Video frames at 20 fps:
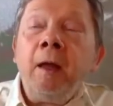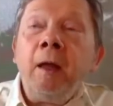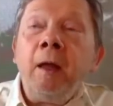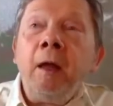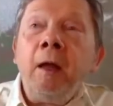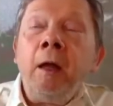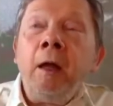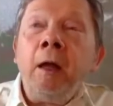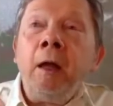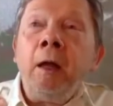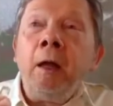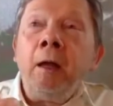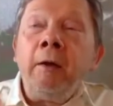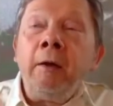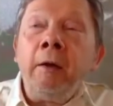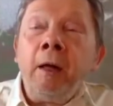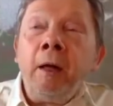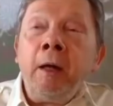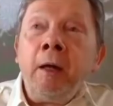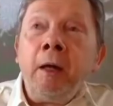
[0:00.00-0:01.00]
uh,
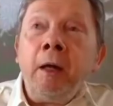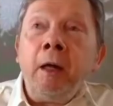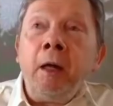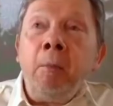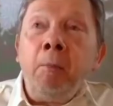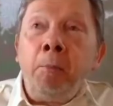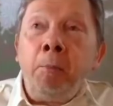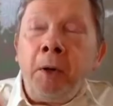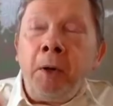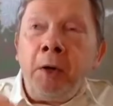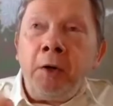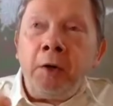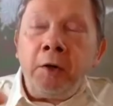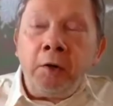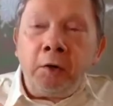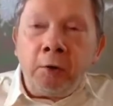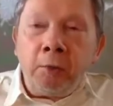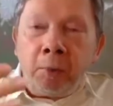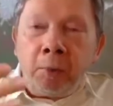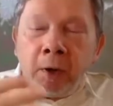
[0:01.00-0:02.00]

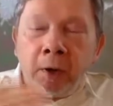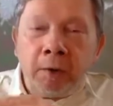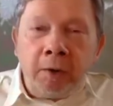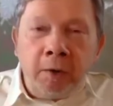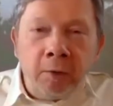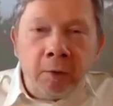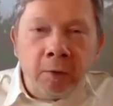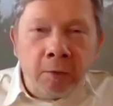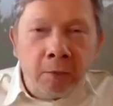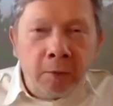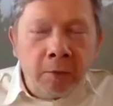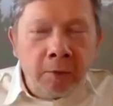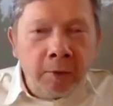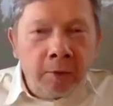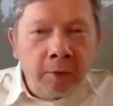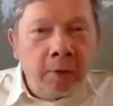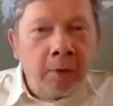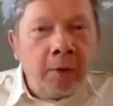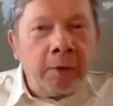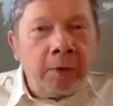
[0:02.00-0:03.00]
impinges upon you
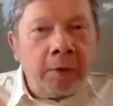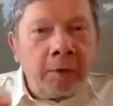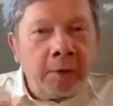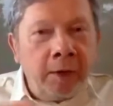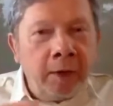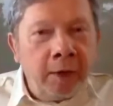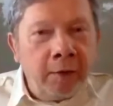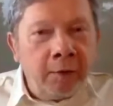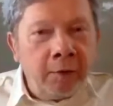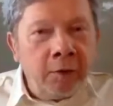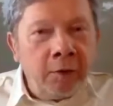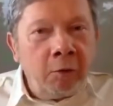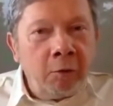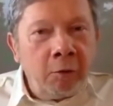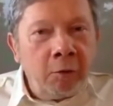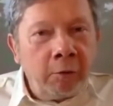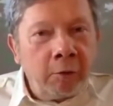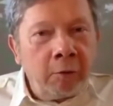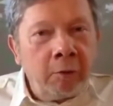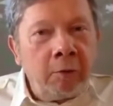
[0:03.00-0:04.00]
or treats
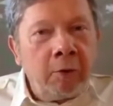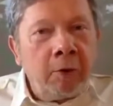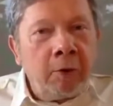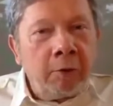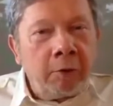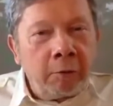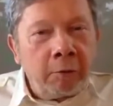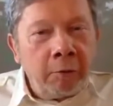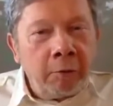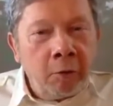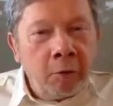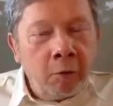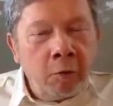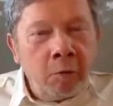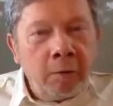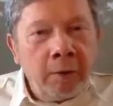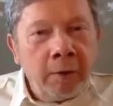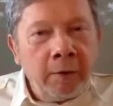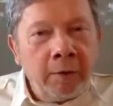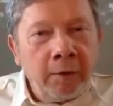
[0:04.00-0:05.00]
you through
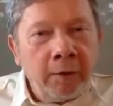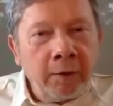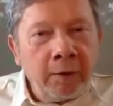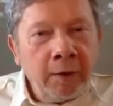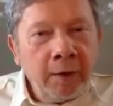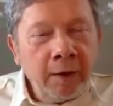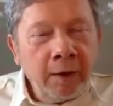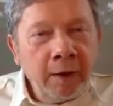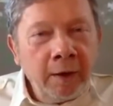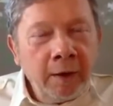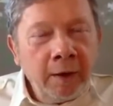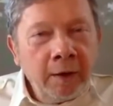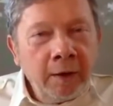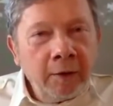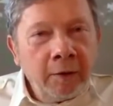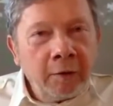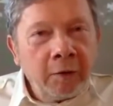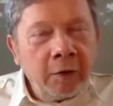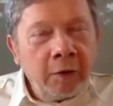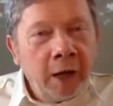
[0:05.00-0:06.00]
humans.
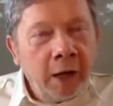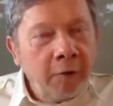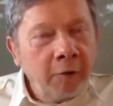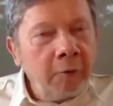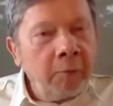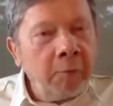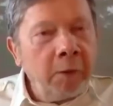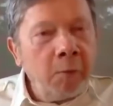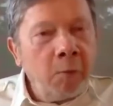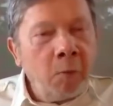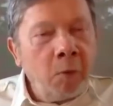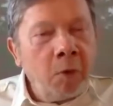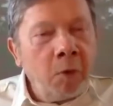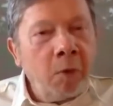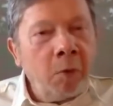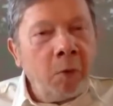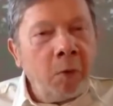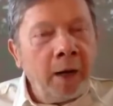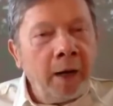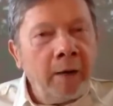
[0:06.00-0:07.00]
So you have to be more
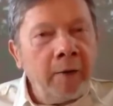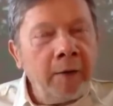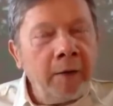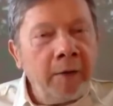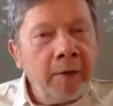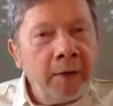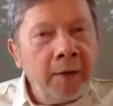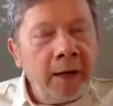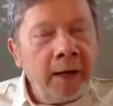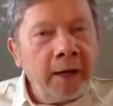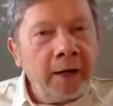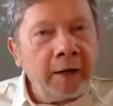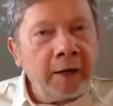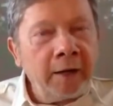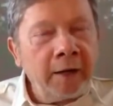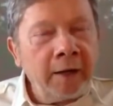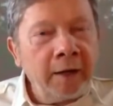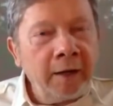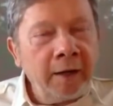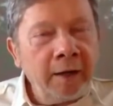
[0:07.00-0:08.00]
aware than that.
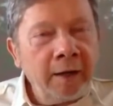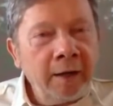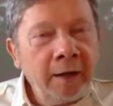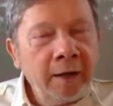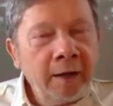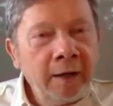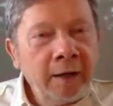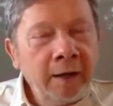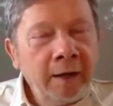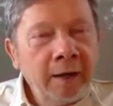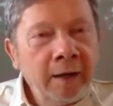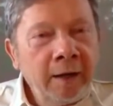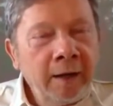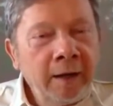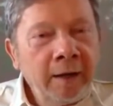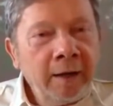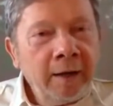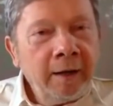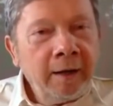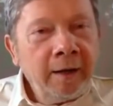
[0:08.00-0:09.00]

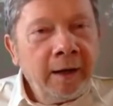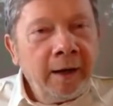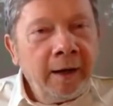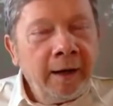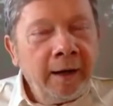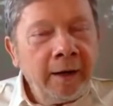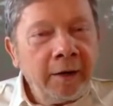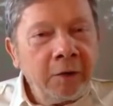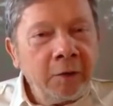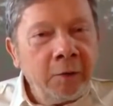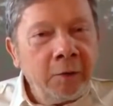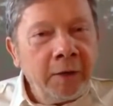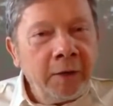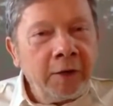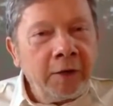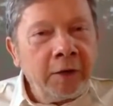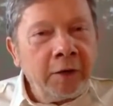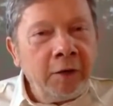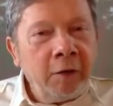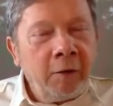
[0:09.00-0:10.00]
And so
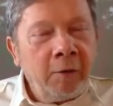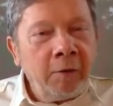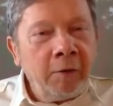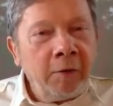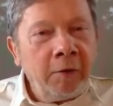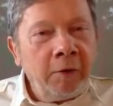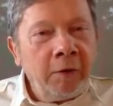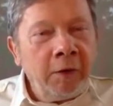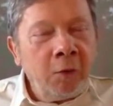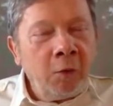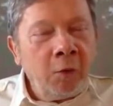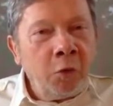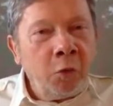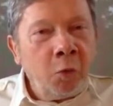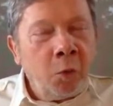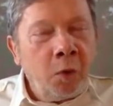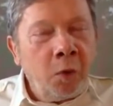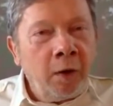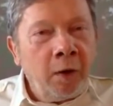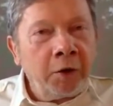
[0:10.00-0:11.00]
that's the
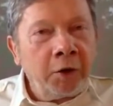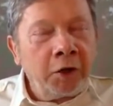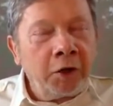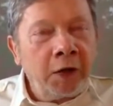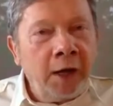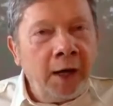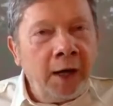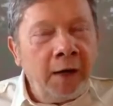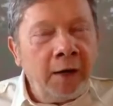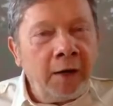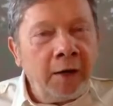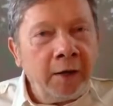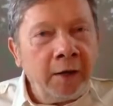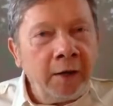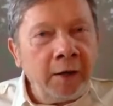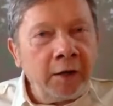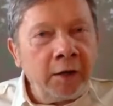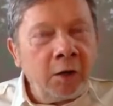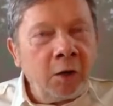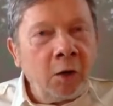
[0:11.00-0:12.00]
world
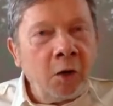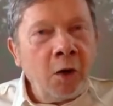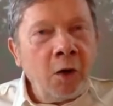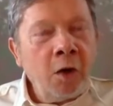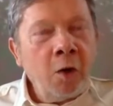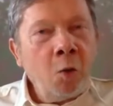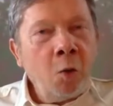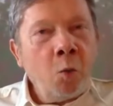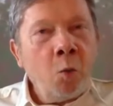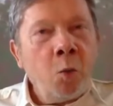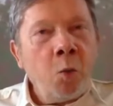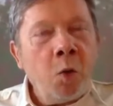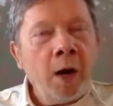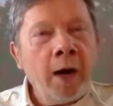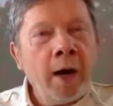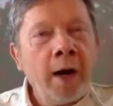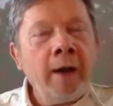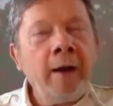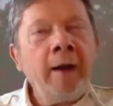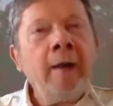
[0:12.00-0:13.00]
changes
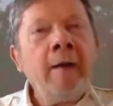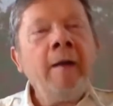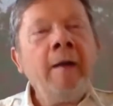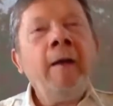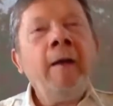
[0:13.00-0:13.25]
when